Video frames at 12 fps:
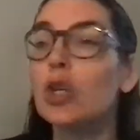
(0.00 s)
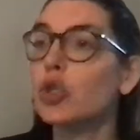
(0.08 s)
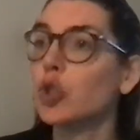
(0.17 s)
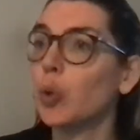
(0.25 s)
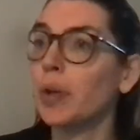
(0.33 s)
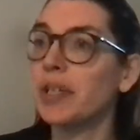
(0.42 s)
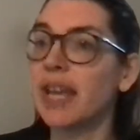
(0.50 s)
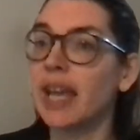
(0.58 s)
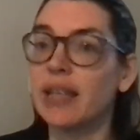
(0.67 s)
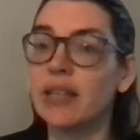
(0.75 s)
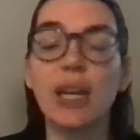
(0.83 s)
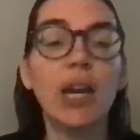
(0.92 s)
to
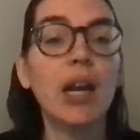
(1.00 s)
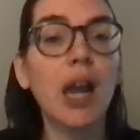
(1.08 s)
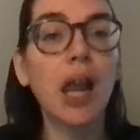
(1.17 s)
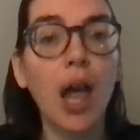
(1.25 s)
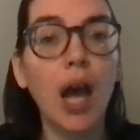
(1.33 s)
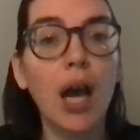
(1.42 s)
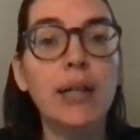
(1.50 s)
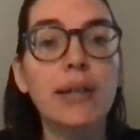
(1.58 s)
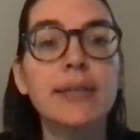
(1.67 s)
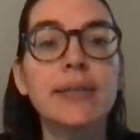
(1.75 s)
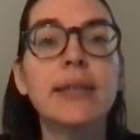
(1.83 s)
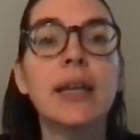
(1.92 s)
attend a
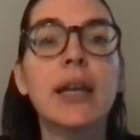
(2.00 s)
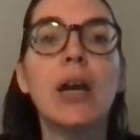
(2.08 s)
class,